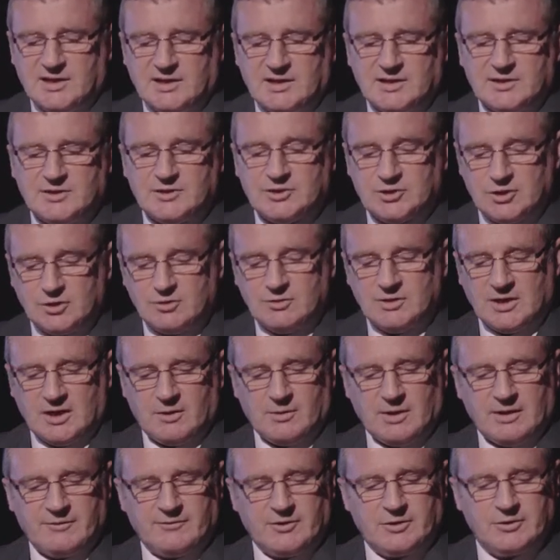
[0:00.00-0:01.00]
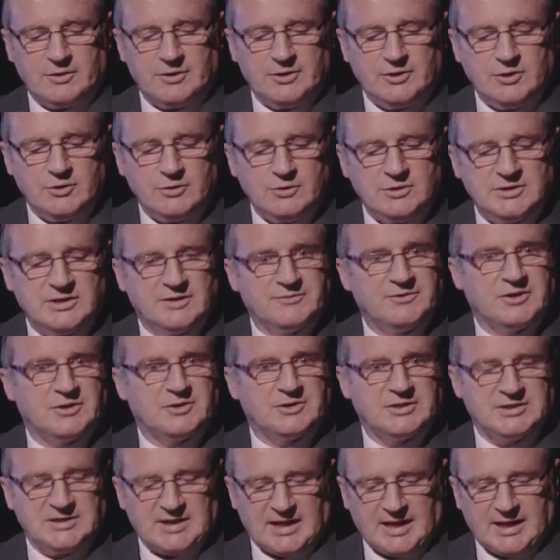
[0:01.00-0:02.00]
Soon, however, news of their
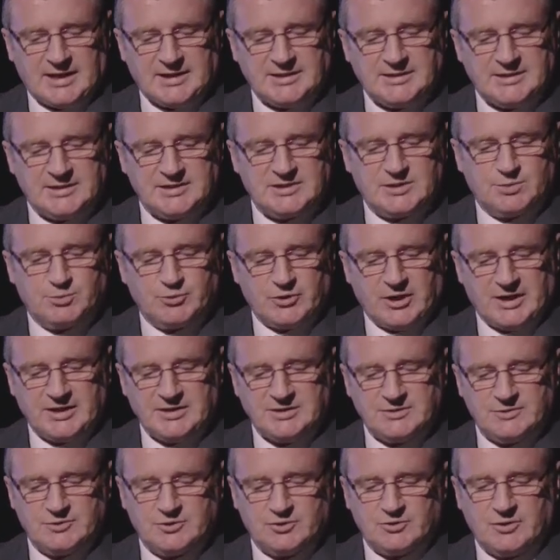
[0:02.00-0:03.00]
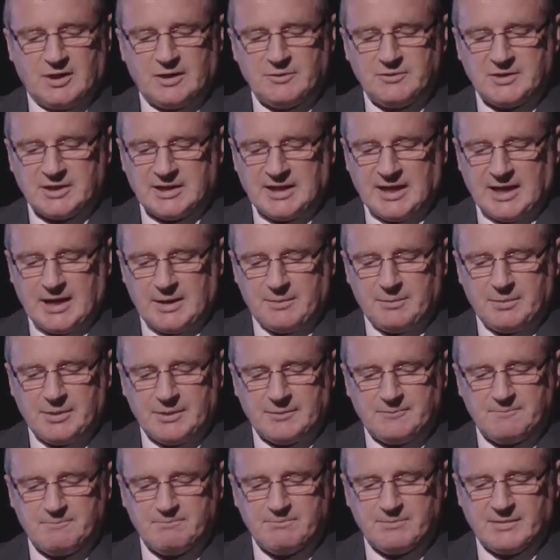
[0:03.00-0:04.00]
stand spread throughout the camp,
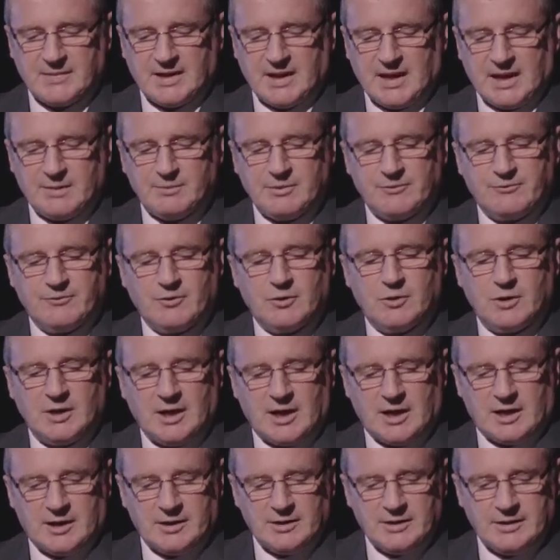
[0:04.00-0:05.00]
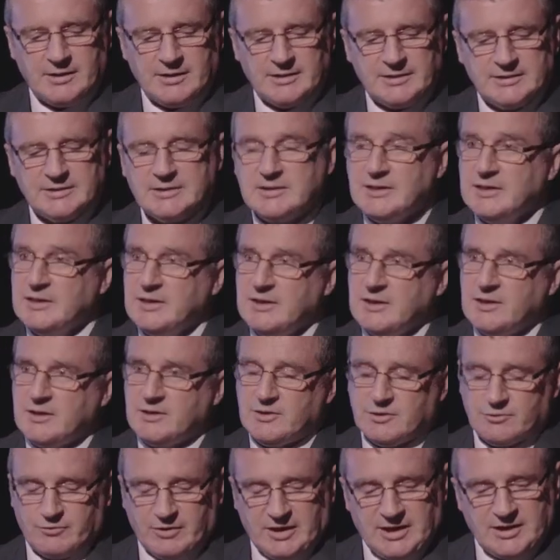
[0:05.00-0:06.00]
and before long,
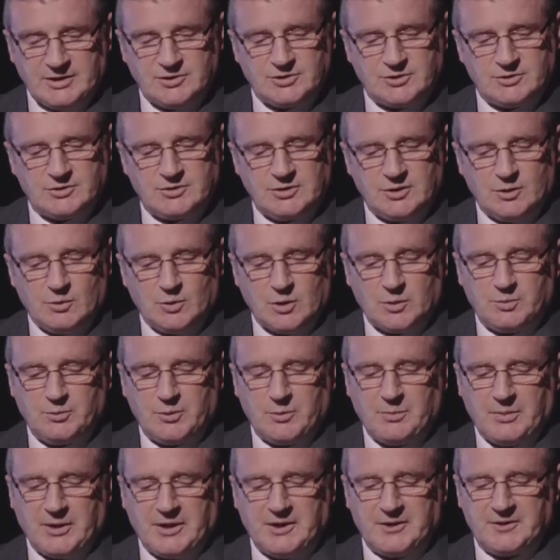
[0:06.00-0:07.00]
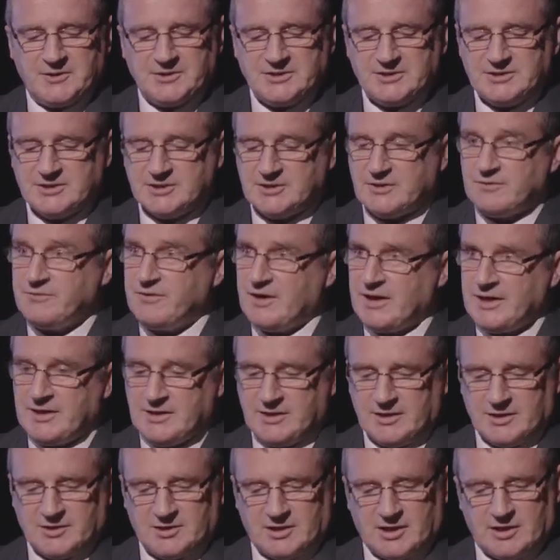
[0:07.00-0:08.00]
the Rangers who were prepared to defy the
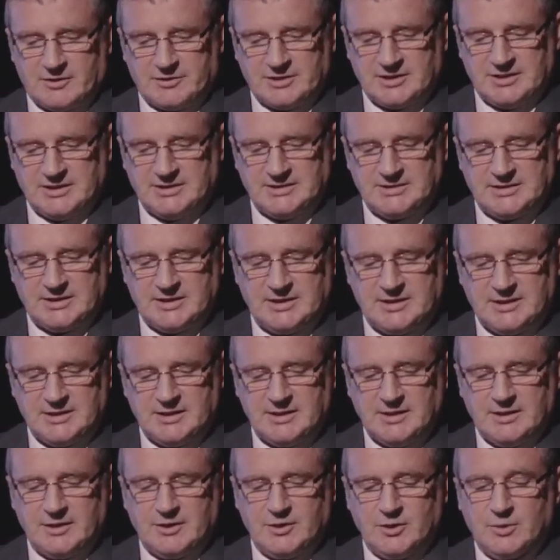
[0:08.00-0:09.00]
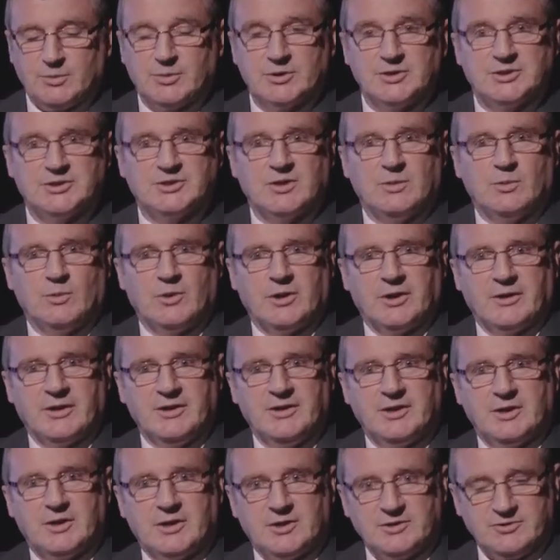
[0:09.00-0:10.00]
authorities numbered somewhere in
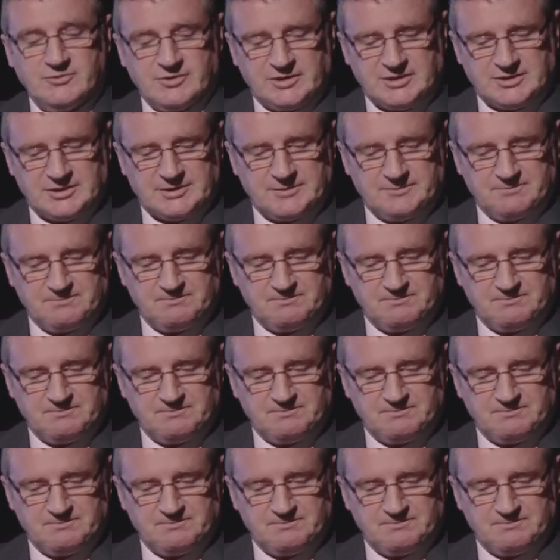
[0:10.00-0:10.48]
the hundreds.